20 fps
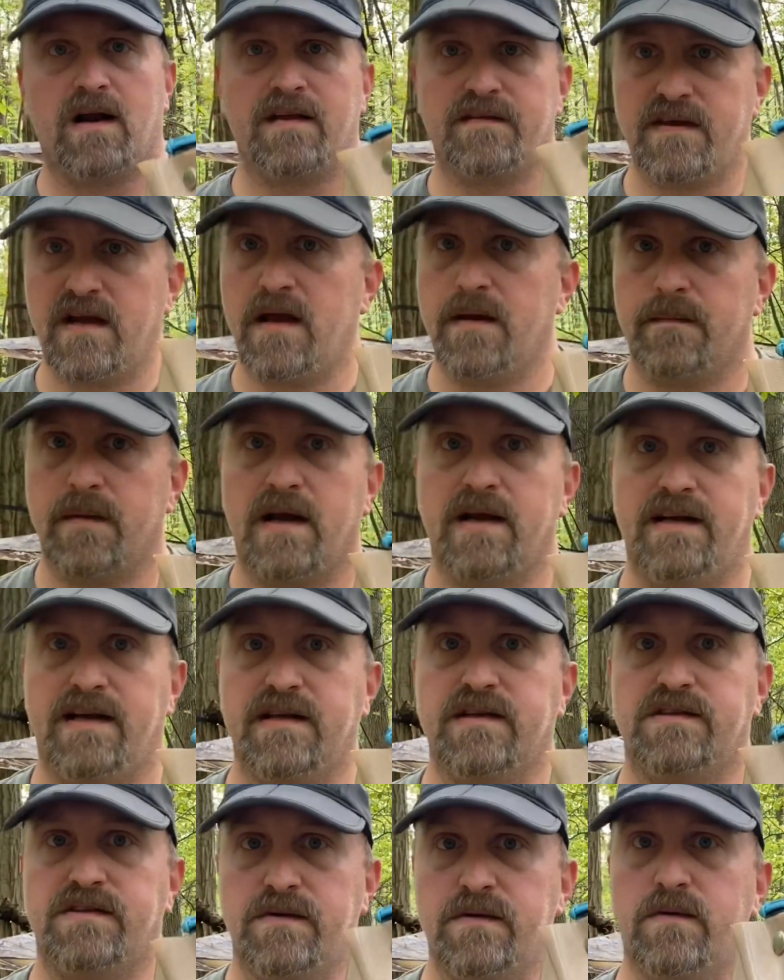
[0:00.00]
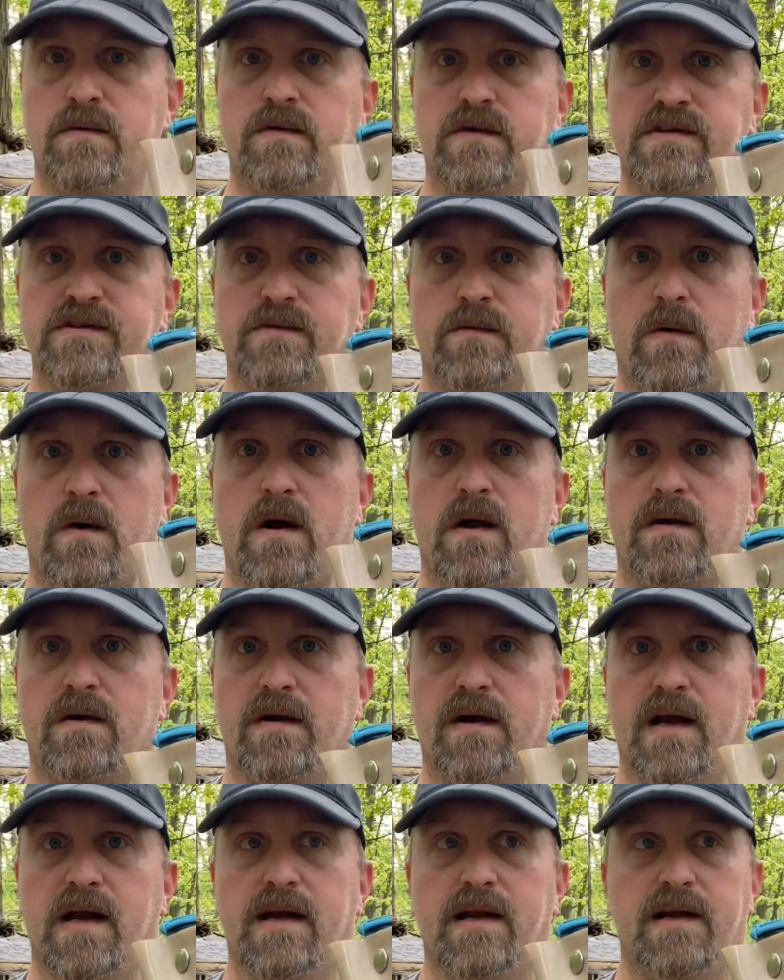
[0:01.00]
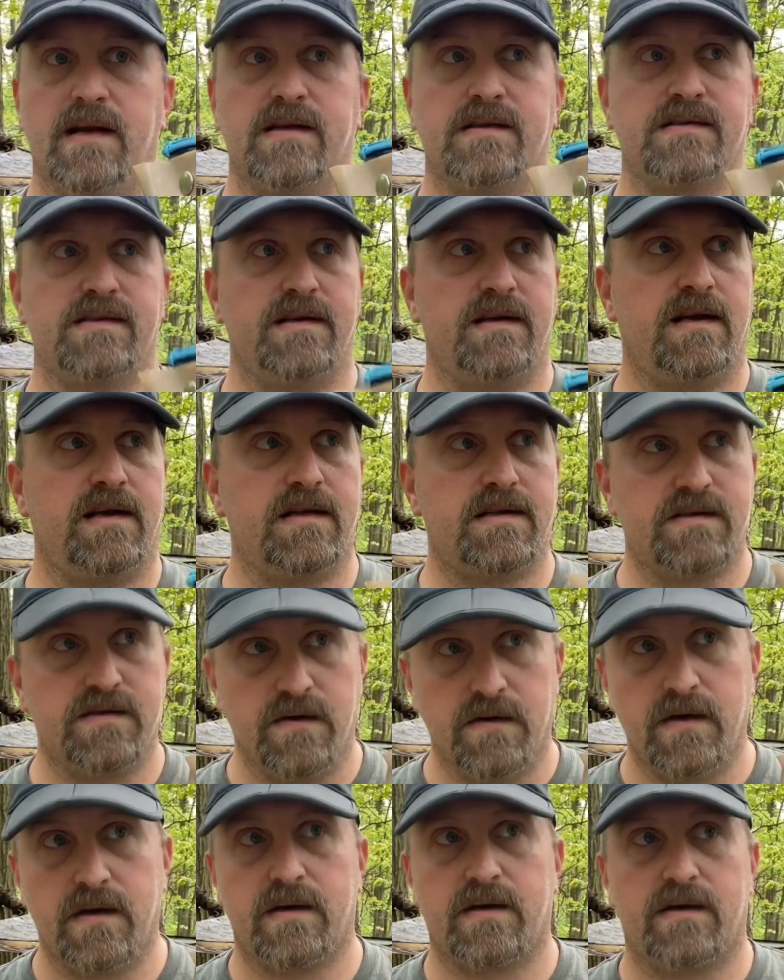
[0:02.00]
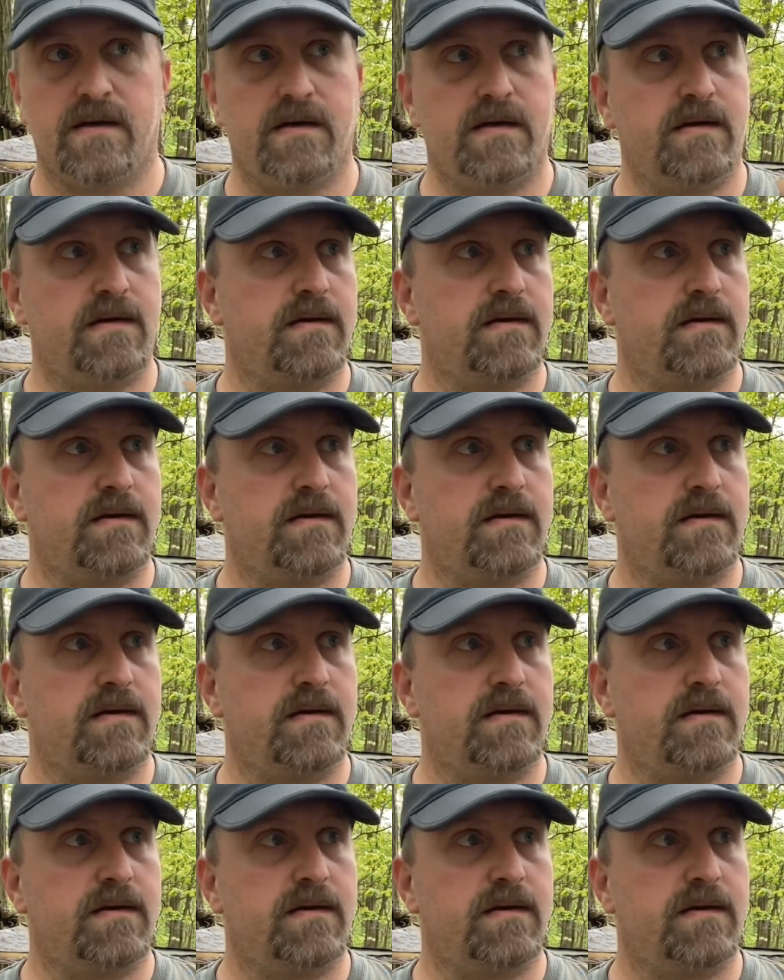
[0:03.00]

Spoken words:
I think I might have did 2 quarts of water in this, and it took,